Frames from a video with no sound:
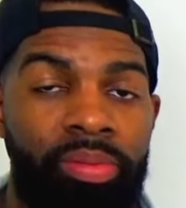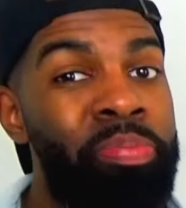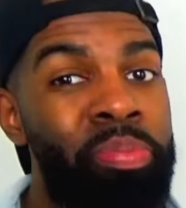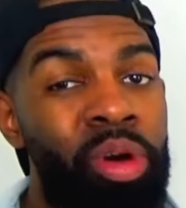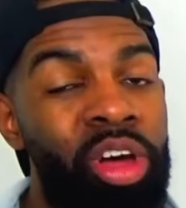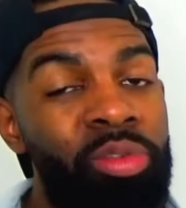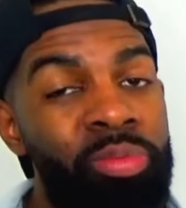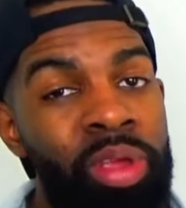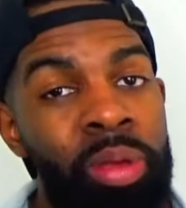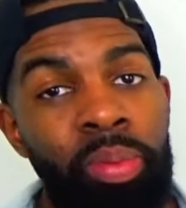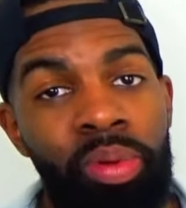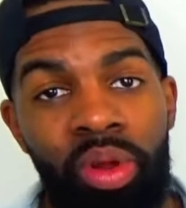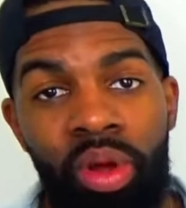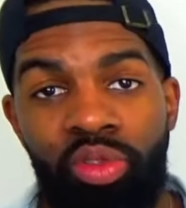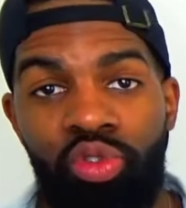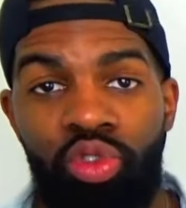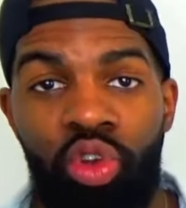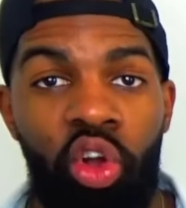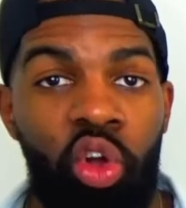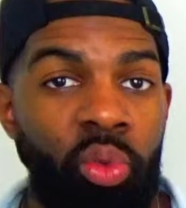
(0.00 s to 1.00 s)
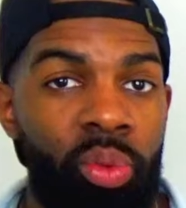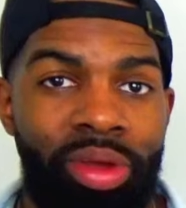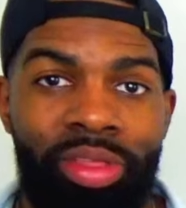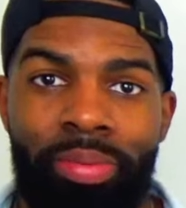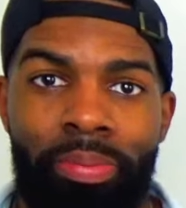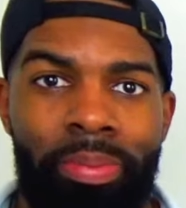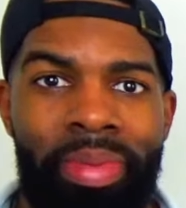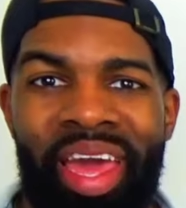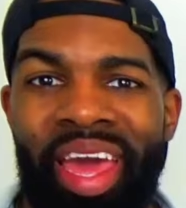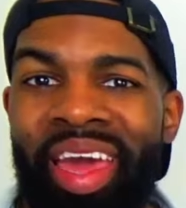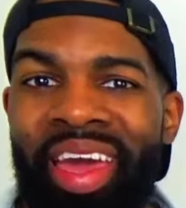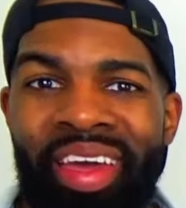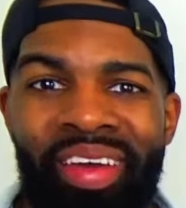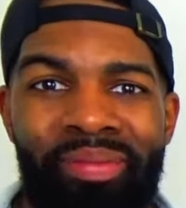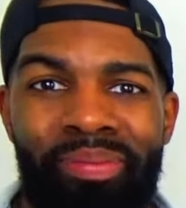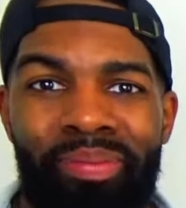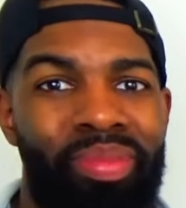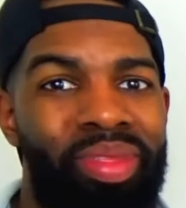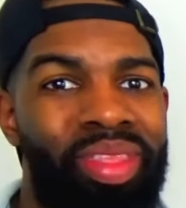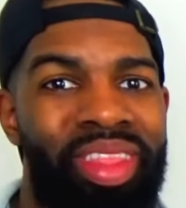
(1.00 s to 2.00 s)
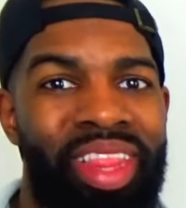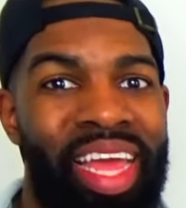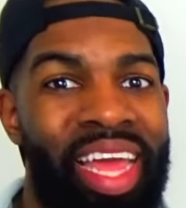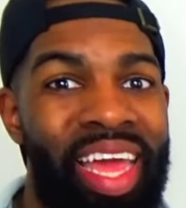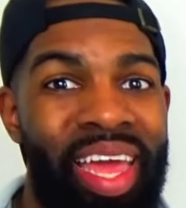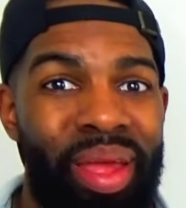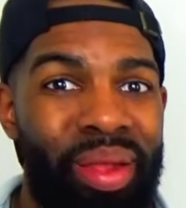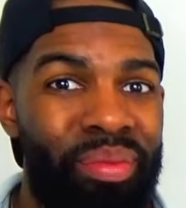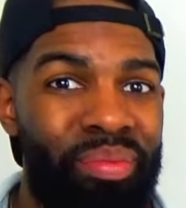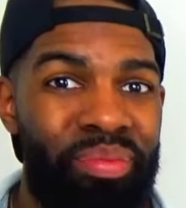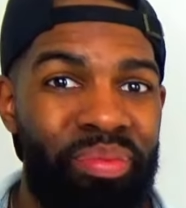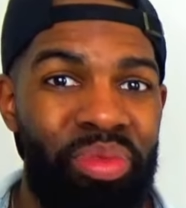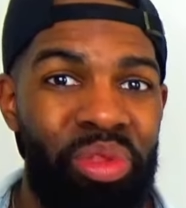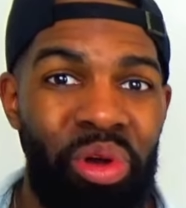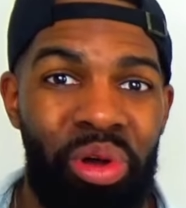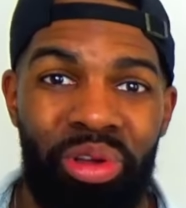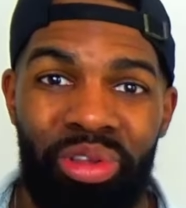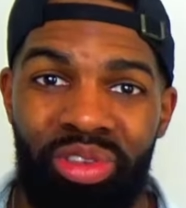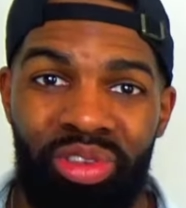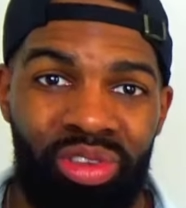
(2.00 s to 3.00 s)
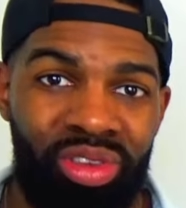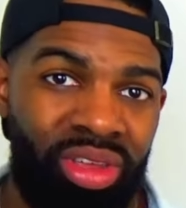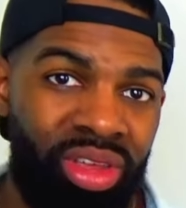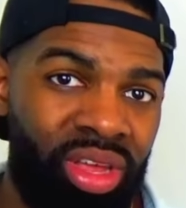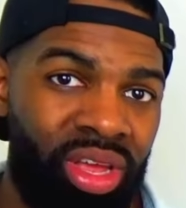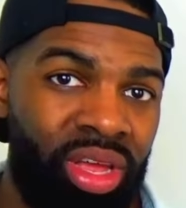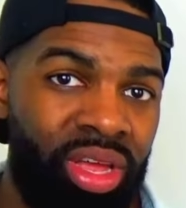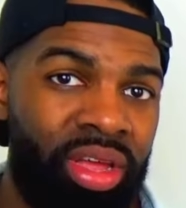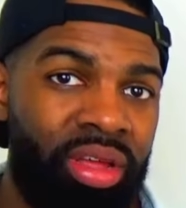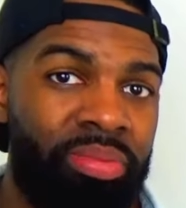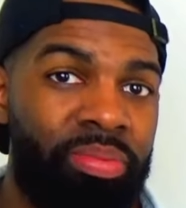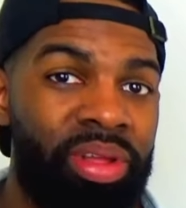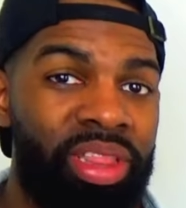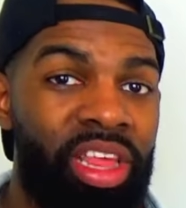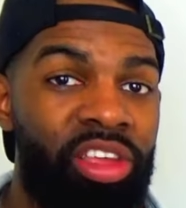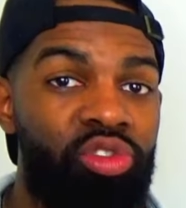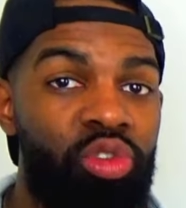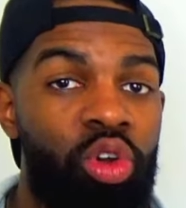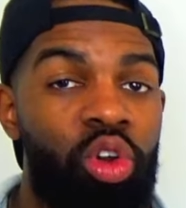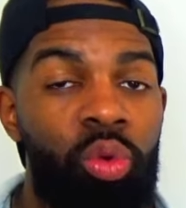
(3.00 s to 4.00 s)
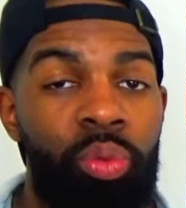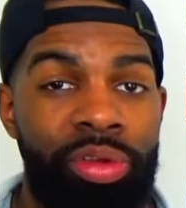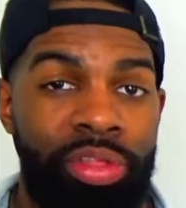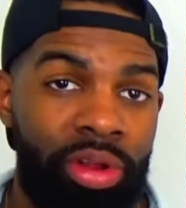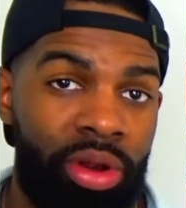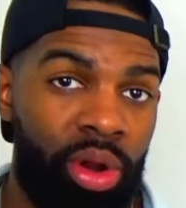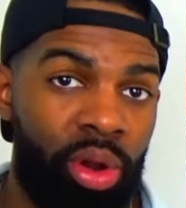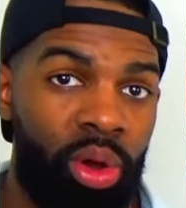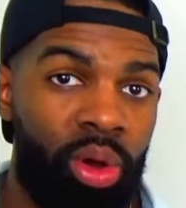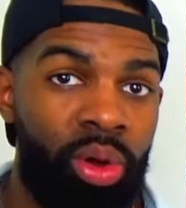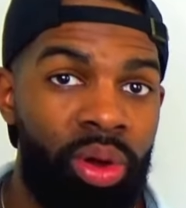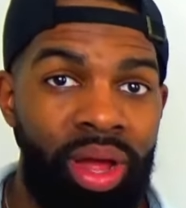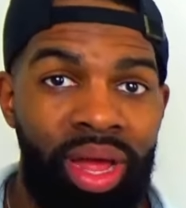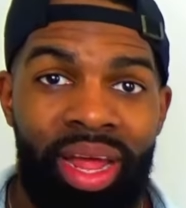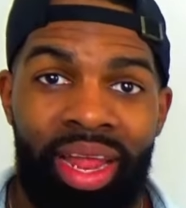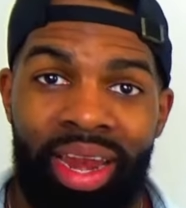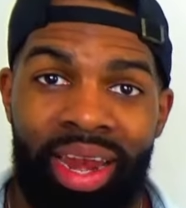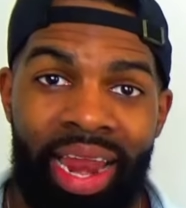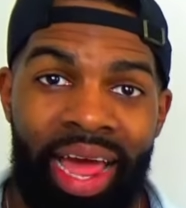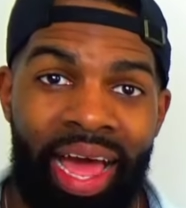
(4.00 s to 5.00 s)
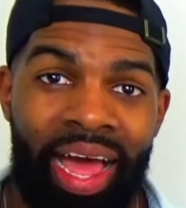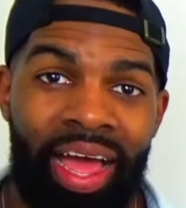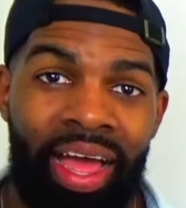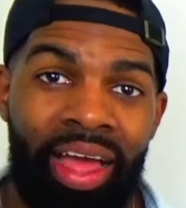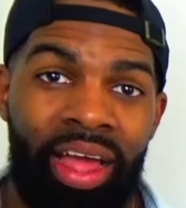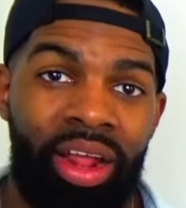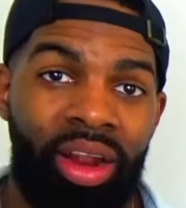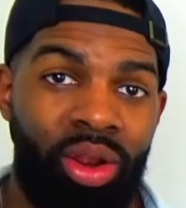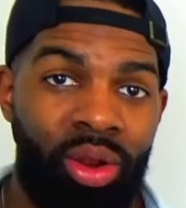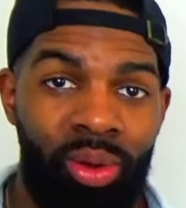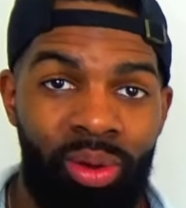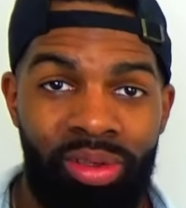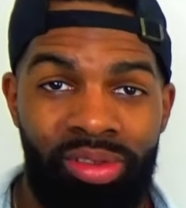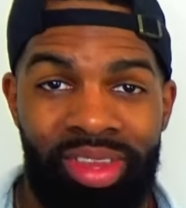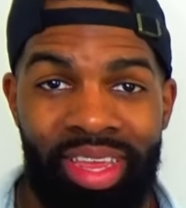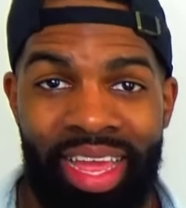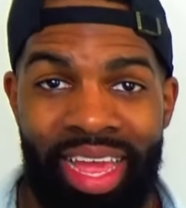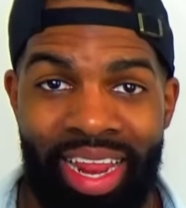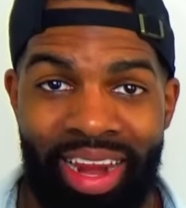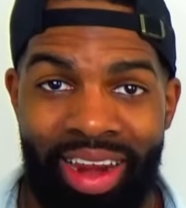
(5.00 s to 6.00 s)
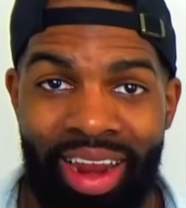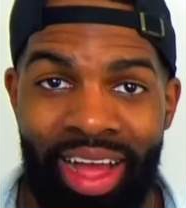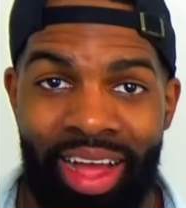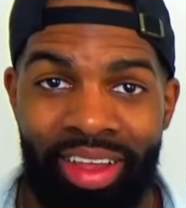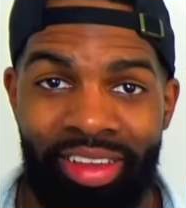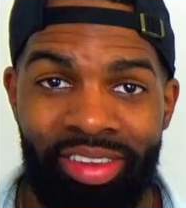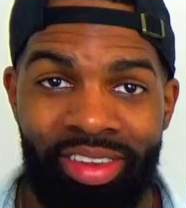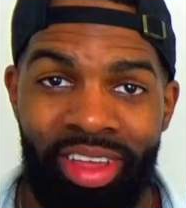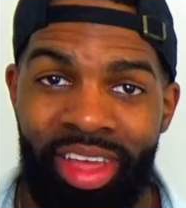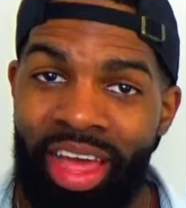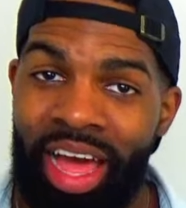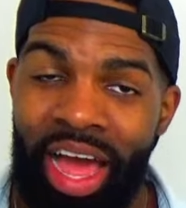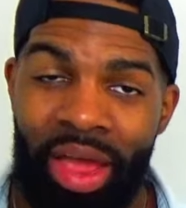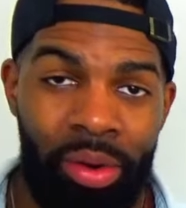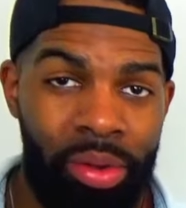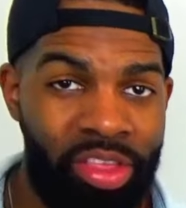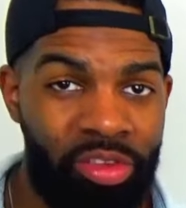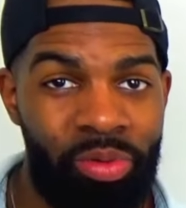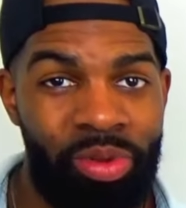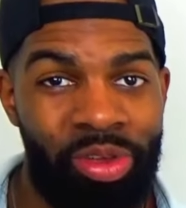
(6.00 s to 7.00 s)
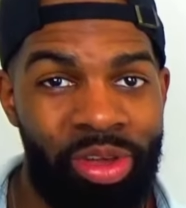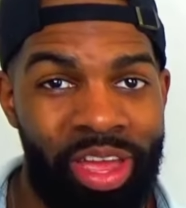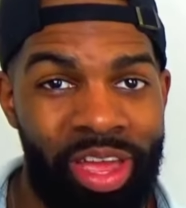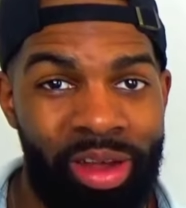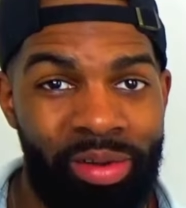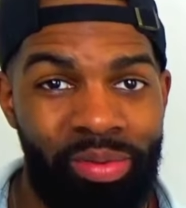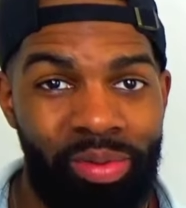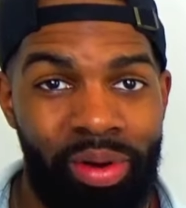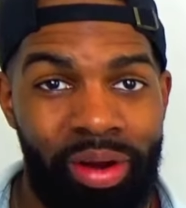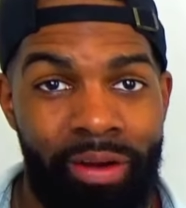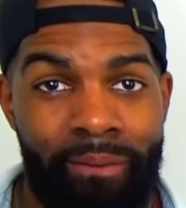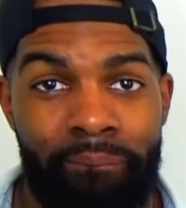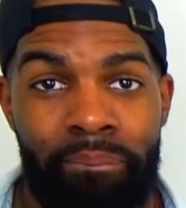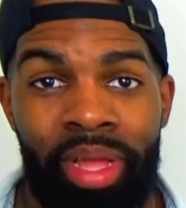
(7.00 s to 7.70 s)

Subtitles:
Most people don't struggle with me, te, nos, but they struggle with lo, la, los, and las. I know that's what you're here for.